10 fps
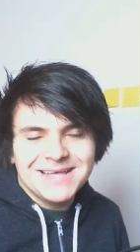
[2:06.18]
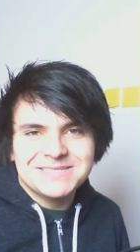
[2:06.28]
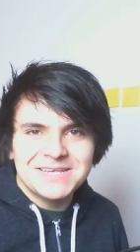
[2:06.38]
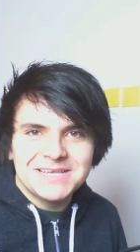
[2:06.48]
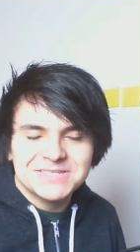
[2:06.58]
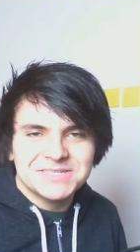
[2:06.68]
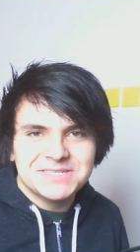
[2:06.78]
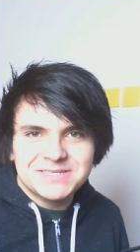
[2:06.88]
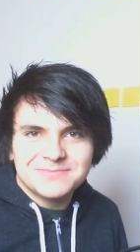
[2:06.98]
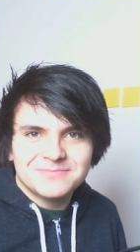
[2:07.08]
Get it, because
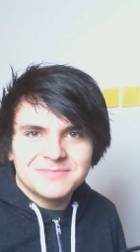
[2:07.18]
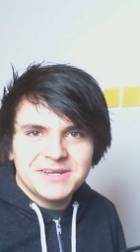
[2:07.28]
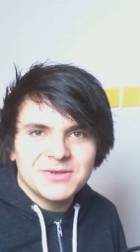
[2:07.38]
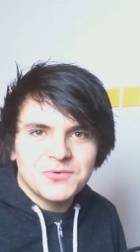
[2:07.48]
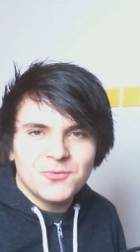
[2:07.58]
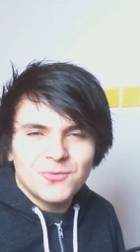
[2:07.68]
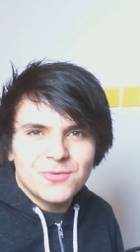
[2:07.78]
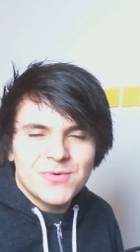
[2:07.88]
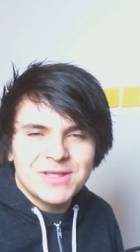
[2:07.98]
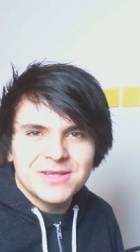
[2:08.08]
it's, like,
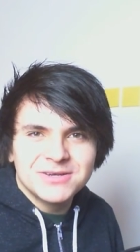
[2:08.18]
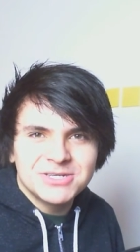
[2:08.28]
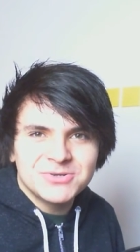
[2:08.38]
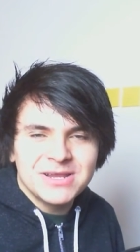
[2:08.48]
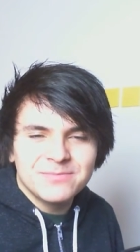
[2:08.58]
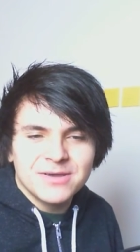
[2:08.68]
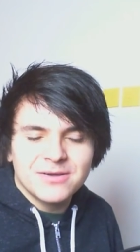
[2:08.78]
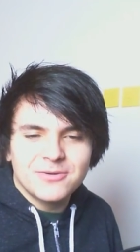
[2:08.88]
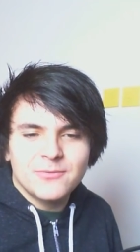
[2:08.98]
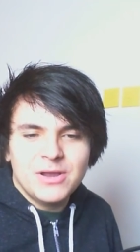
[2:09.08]
winner streak,
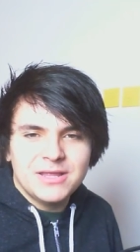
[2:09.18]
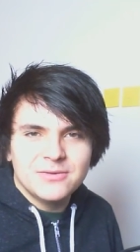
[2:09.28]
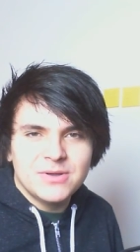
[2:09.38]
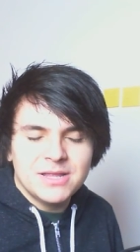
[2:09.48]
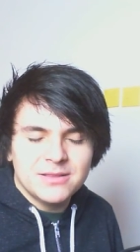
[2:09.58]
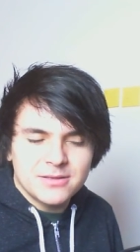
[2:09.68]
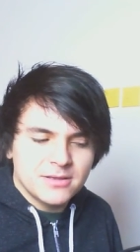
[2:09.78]
but we, ween,